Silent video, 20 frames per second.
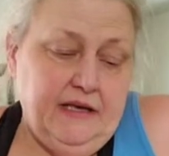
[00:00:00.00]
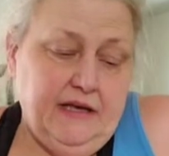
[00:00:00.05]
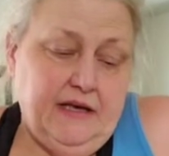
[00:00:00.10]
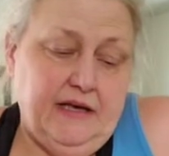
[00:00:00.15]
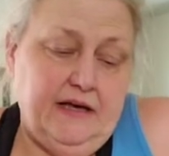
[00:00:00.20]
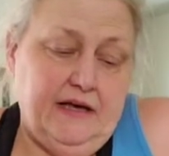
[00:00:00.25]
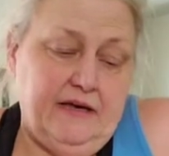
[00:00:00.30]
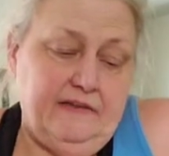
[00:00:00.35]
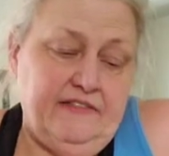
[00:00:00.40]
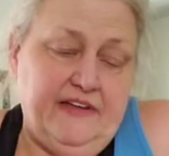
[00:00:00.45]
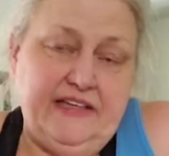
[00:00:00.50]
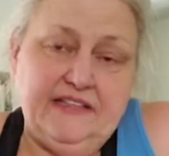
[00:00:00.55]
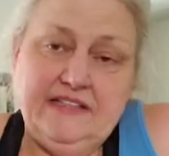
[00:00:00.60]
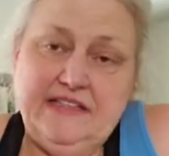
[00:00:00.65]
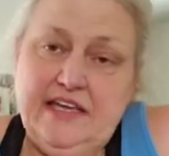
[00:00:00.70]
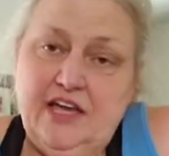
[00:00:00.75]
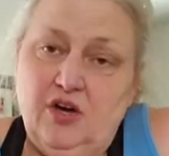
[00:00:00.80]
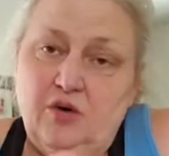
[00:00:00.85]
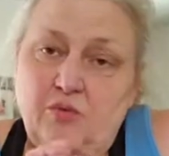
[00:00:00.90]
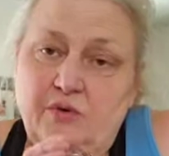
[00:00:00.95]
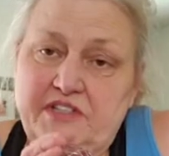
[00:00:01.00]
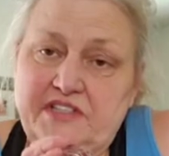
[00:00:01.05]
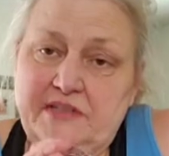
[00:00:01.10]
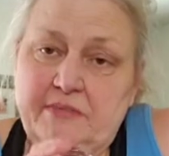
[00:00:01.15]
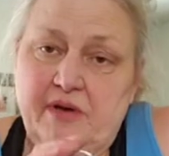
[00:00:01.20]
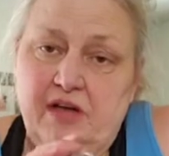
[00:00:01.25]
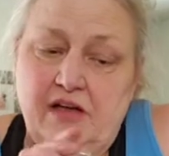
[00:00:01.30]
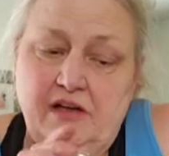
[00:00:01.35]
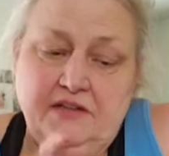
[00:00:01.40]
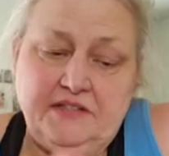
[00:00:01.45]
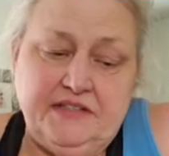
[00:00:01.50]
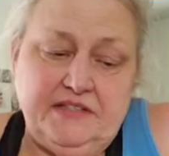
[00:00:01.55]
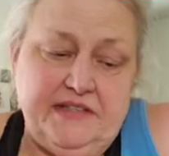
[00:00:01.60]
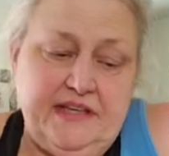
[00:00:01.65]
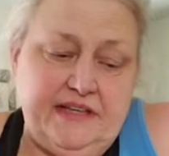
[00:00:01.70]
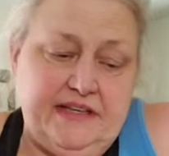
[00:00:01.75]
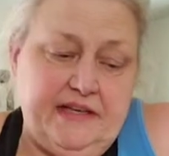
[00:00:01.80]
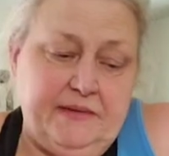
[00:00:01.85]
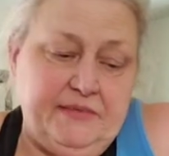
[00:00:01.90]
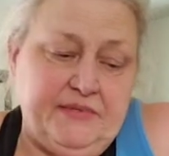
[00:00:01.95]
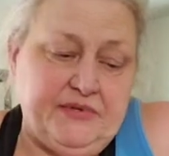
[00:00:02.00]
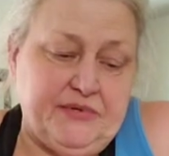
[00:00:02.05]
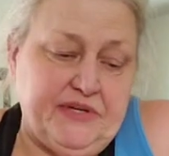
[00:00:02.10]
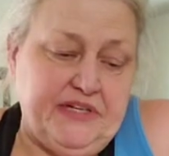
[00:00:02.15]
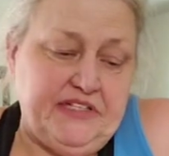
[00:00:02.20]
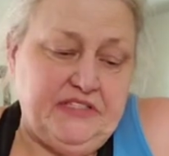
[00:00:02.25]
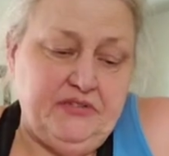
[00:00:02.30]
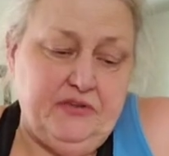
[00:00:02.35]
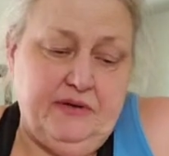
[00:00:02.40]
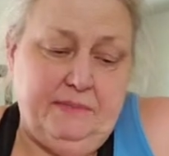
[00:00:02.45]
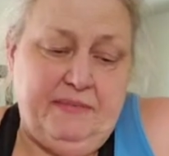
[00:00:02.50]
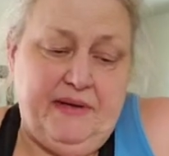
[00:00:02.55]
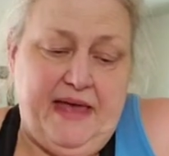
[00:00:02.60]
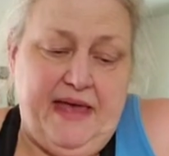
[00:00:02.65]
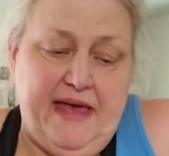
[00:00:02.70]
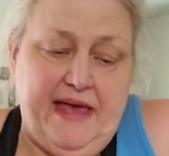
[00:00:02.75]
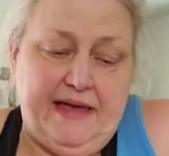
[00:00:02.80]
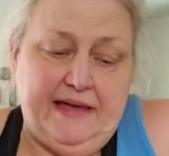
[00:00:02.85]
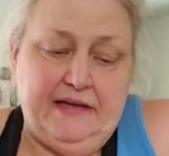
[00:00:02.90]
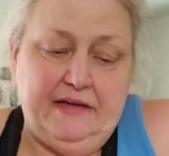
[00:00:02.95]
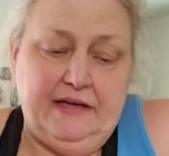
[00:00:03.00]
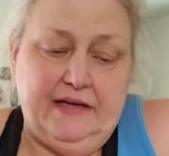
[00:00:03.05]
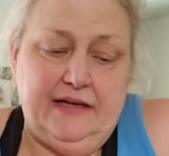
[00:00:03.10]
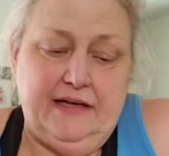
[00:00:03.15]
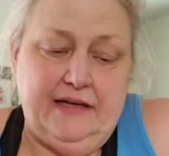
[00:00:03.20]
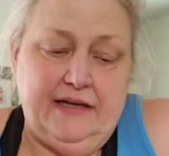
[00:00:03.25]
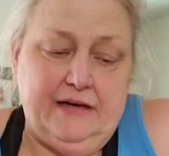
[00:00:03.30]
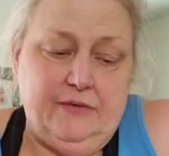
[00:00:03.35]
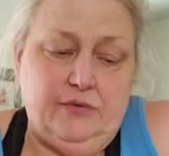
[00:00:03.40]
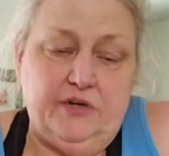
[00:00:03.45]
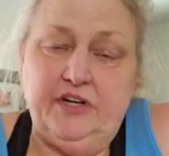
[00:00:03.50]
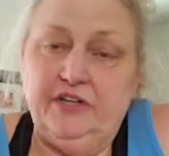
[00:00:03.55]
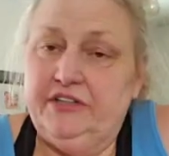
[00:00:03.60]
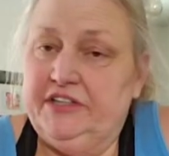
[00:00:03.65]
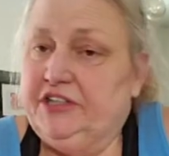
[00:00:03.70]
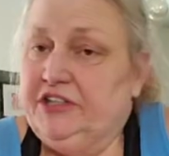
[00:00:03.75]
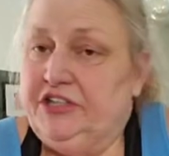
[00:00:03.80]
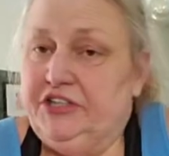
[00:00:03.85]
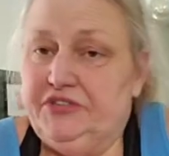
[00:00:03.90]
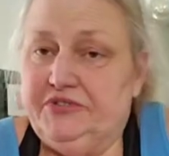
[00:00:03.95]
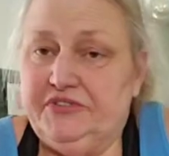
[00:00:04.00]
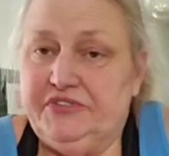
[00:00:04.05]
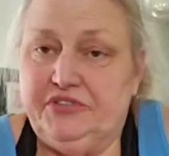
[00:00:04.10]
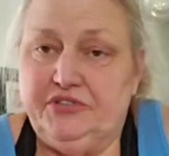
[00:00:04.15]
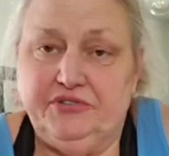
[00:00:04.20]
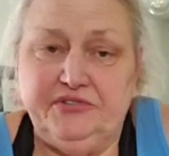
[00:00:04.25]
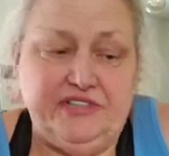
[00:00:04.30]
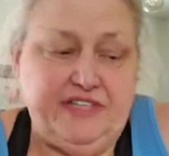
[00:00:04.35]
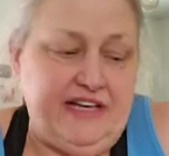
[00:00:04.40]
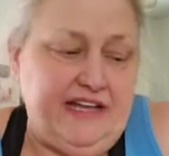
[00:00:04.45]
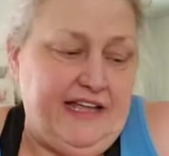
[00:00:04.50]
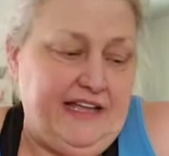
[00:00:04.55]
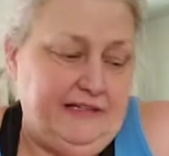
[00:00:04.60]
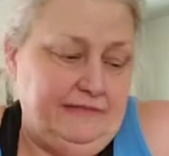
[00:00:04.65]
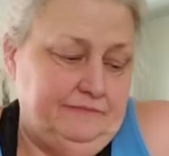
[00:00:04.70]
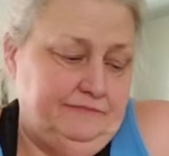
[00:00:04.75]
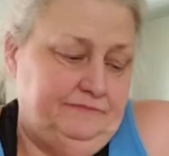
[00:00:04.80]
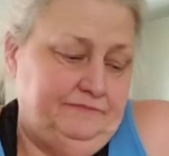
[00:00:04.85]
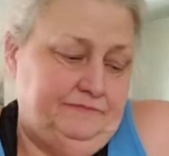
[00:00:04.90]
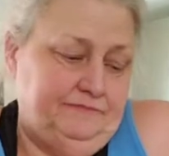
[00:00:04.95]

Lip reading: VansieHome whisk balls, they come 3 to a pack. We're only going to use 2 today.